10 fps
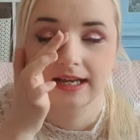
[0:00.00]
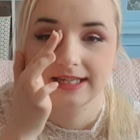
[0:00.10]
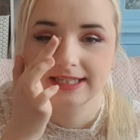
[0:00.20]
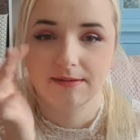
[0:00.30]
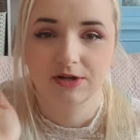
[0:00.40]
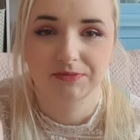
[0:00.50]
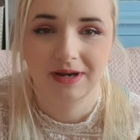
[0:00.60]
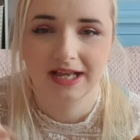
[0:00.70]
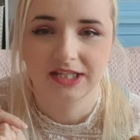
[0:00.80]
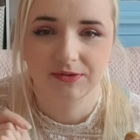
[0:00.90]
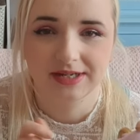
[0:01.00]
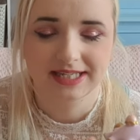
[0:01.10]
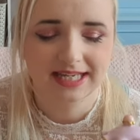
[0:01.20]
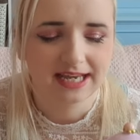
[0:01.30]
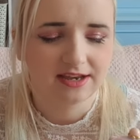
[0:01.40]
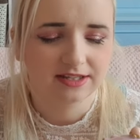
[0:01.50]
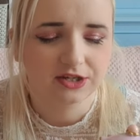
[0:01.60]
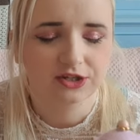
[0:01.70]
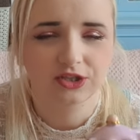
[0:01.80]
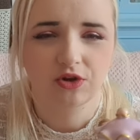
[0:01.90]
like a sandwich platter in tea, because I
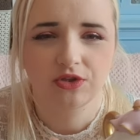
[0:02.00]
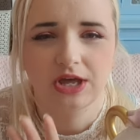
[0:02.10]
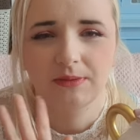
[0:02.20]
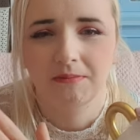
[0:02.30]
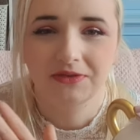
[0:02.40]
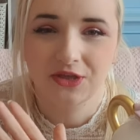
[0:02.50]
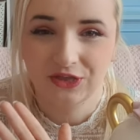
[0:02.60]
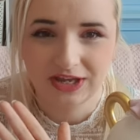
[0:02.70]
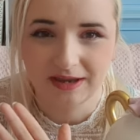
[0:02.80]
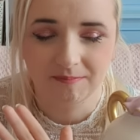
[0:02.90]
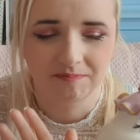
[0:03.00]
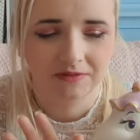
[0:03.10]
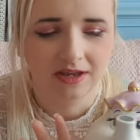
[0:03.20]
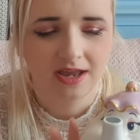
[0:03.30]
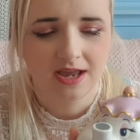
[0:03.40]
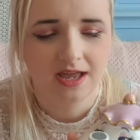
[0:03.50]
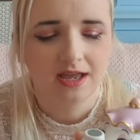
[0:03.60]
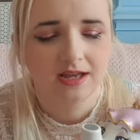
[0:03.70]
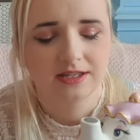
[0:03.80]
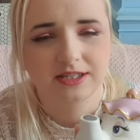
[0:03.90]
just thought that went with the theme.
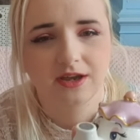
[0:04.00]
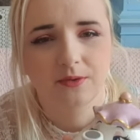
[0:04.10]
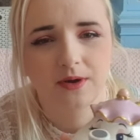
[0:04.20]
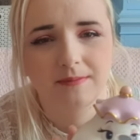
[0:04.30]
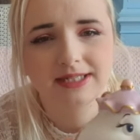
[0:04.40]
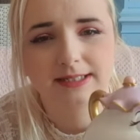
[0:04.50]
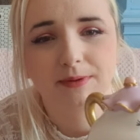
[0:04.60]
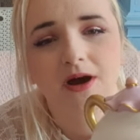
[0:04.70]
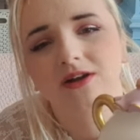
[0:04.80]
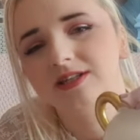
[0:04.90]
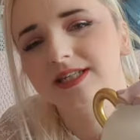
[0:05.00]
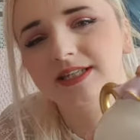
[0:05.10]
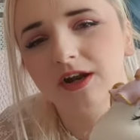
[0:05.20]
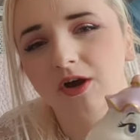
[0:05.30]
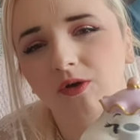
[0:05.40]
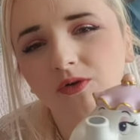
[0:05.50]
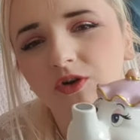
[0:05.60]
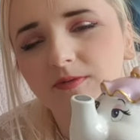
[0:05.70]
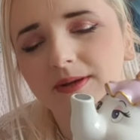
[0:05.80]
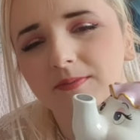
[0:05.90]
So Mrs. Potts is gonna hold
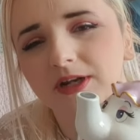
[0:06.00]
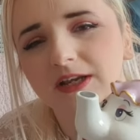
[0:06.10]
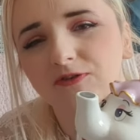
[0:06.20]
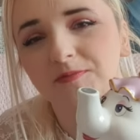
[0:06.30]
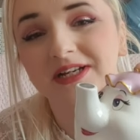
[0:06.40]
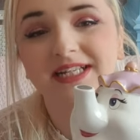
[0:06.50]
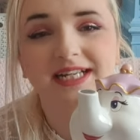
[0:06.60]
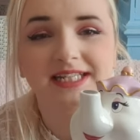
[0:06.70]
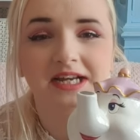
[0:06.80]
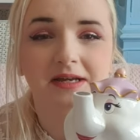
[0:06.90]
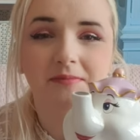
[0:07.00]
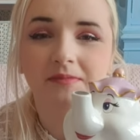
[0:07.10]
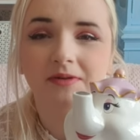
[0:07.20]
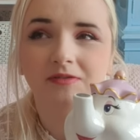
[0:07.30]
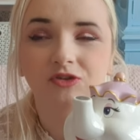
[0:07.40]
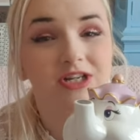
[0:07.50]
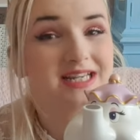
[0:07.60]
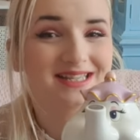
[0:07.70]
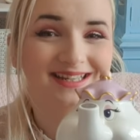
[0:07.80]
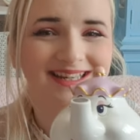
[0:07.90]
all my money for my tea time
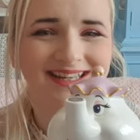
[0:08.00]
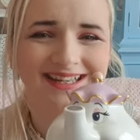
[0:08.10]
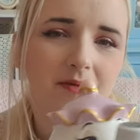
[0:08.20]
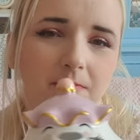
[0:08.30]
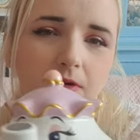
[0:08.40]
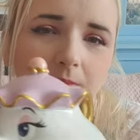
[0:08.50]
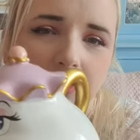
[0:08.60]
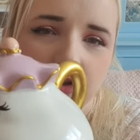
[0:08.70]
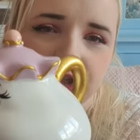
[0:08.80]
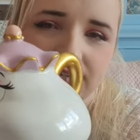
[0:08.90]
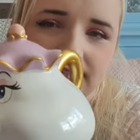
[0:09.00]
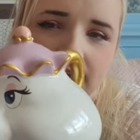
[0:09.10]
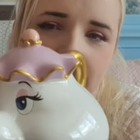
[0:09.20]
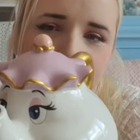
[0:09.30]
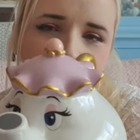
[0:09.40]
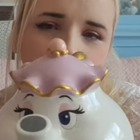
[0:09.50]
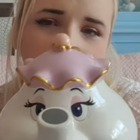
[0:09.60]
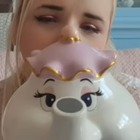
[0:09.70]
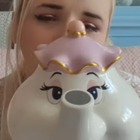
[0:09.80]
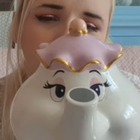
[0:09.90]
treat. Oh my gosh, isn't it absolutely
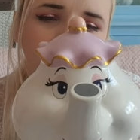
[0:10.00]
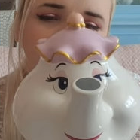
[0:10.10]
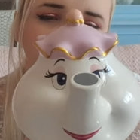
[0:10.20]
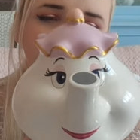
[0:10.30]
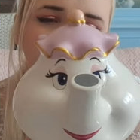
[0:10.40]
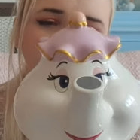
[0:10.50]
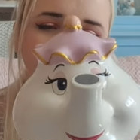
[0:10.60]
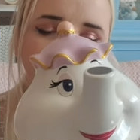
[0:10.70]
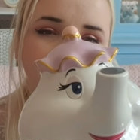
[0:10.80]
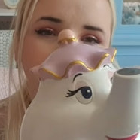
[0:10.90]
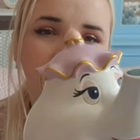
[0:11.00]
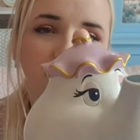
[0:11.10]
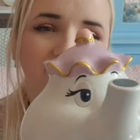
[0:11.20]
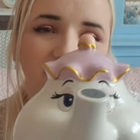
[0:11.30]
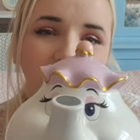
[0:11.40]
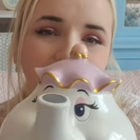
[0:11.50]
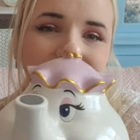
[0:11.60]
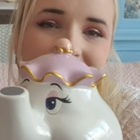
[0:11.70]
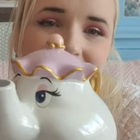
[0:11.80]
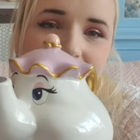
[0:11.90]
gorgeous? And it's like official
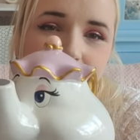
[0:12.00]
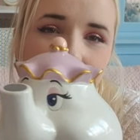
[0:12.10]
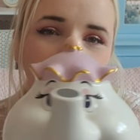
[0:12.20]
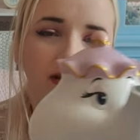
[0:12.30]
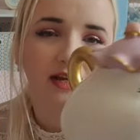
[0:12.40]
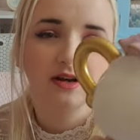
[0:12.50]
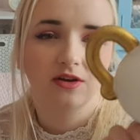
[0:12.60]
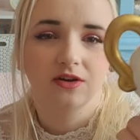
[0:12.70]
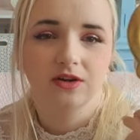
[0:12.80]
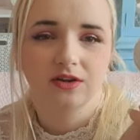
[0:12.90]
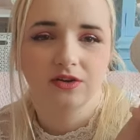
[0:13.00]
Disney as well, like look.